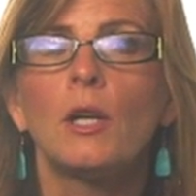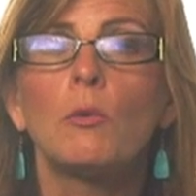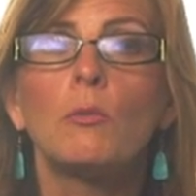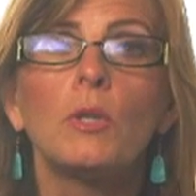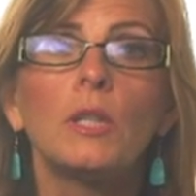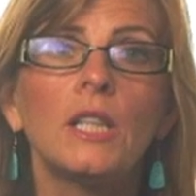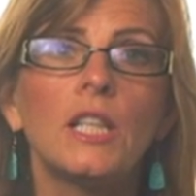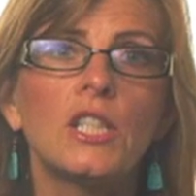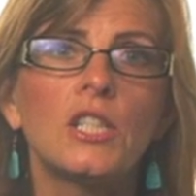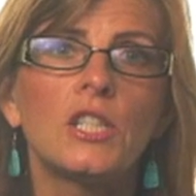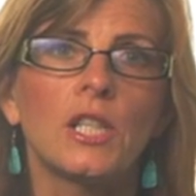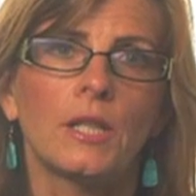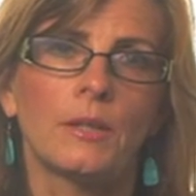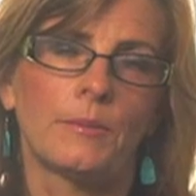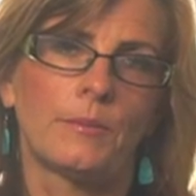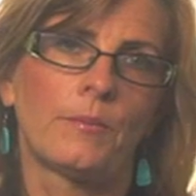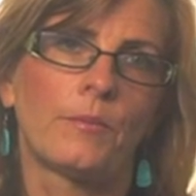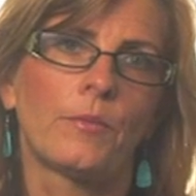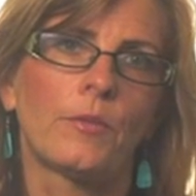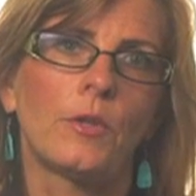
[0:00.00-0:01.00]
Religion.
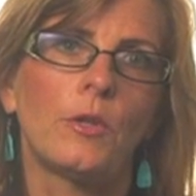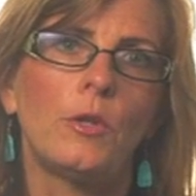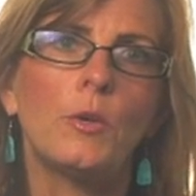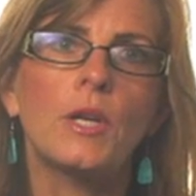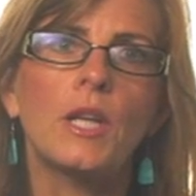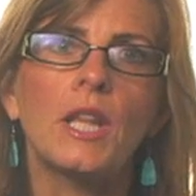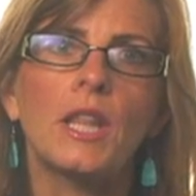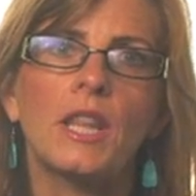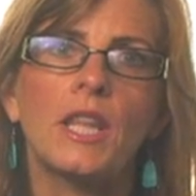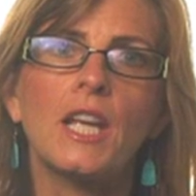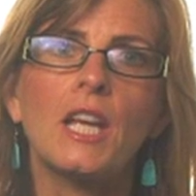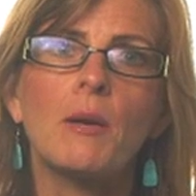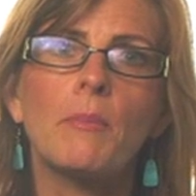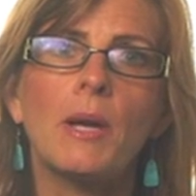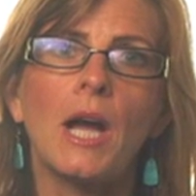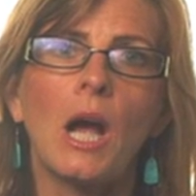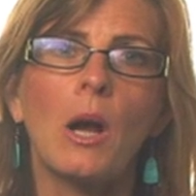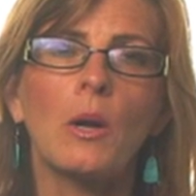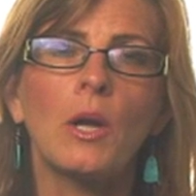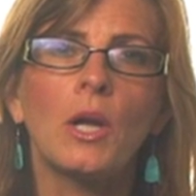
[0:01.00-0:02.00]
You can think
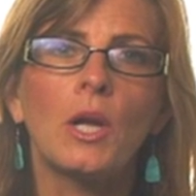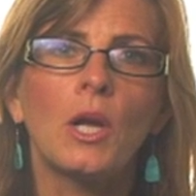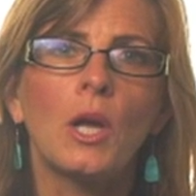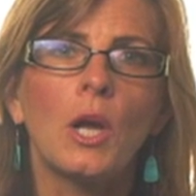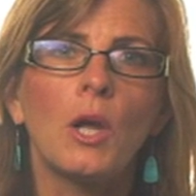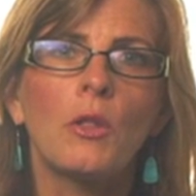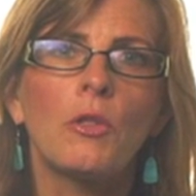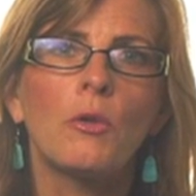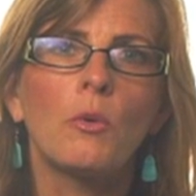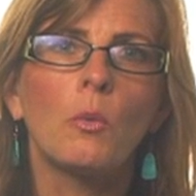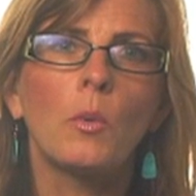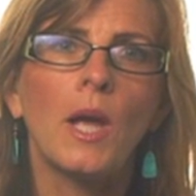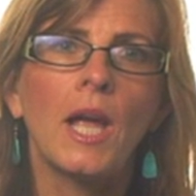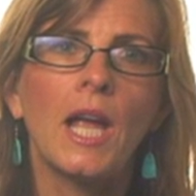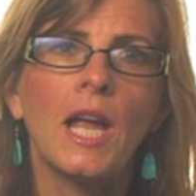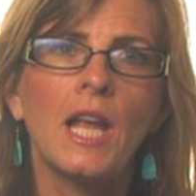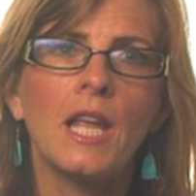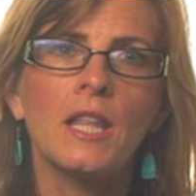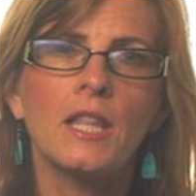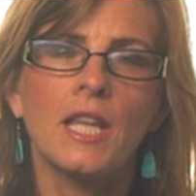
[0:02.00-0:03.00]
about the
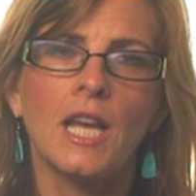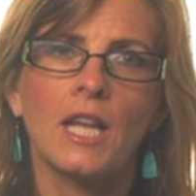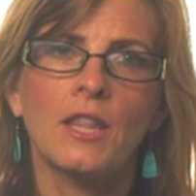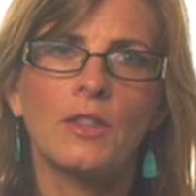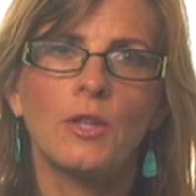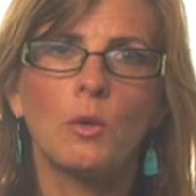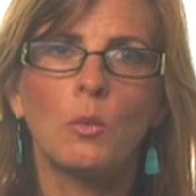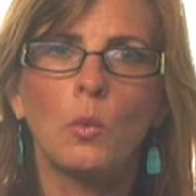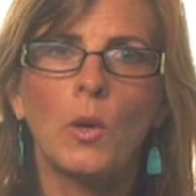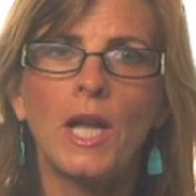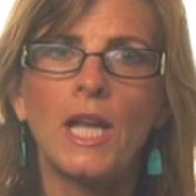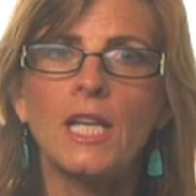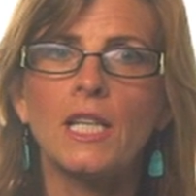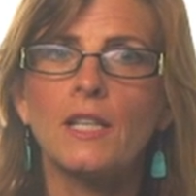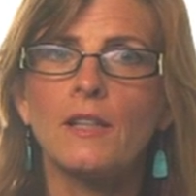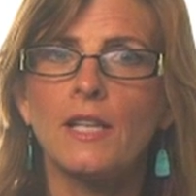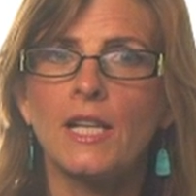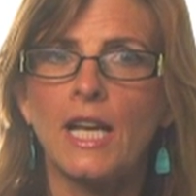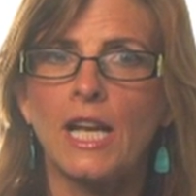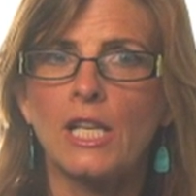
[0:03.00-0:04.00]
way that the weight
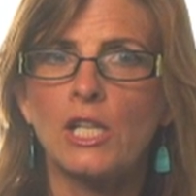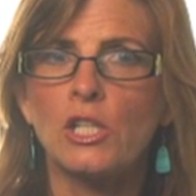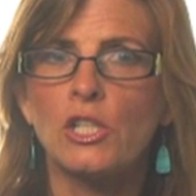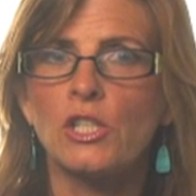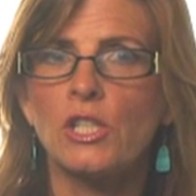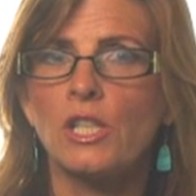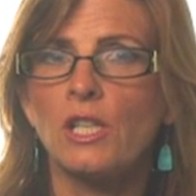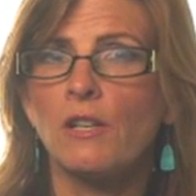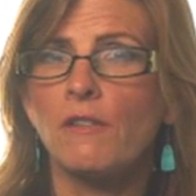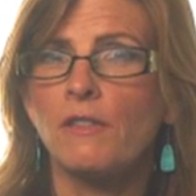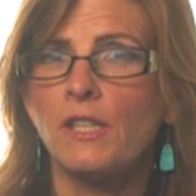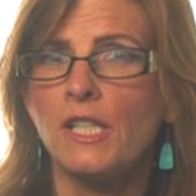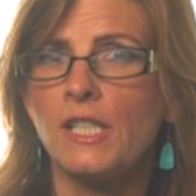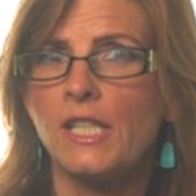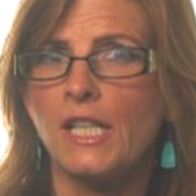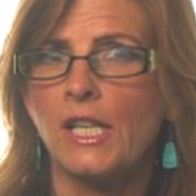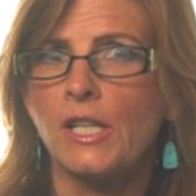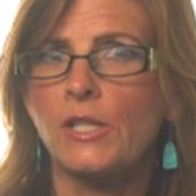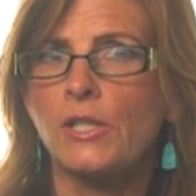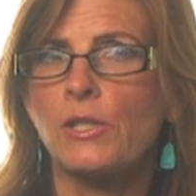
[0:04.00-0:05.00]
and the energy of the
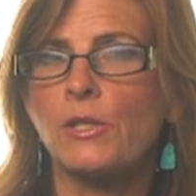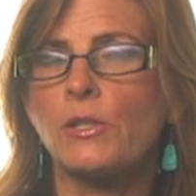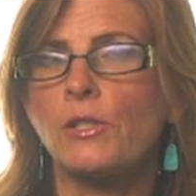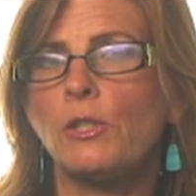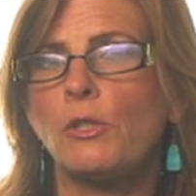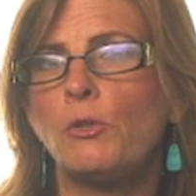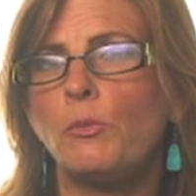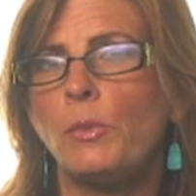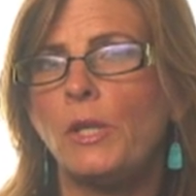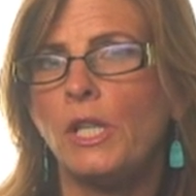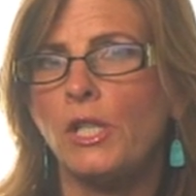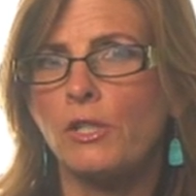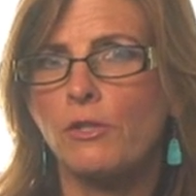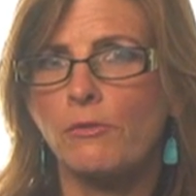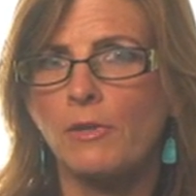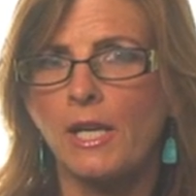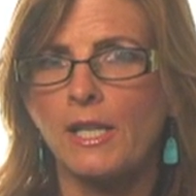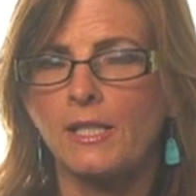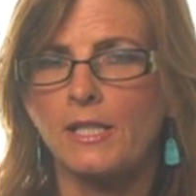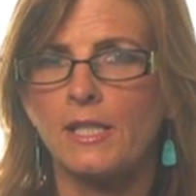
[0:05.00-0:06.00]
dancers is being
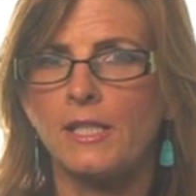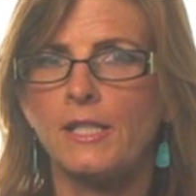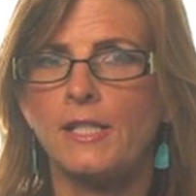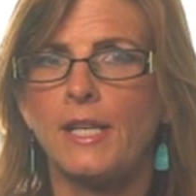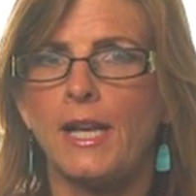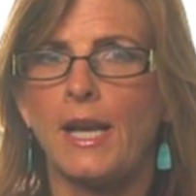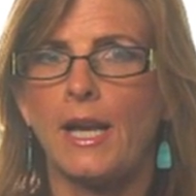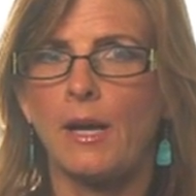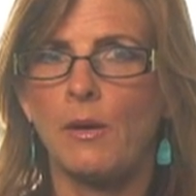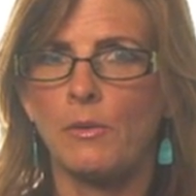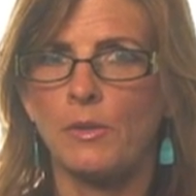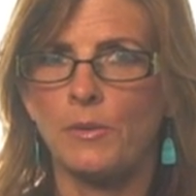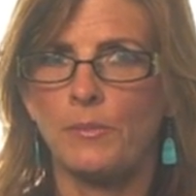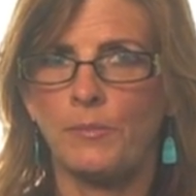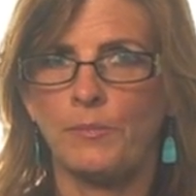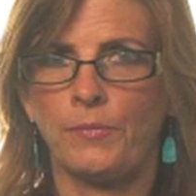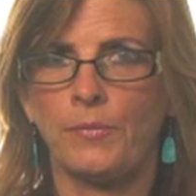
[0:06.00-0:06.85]
directed down.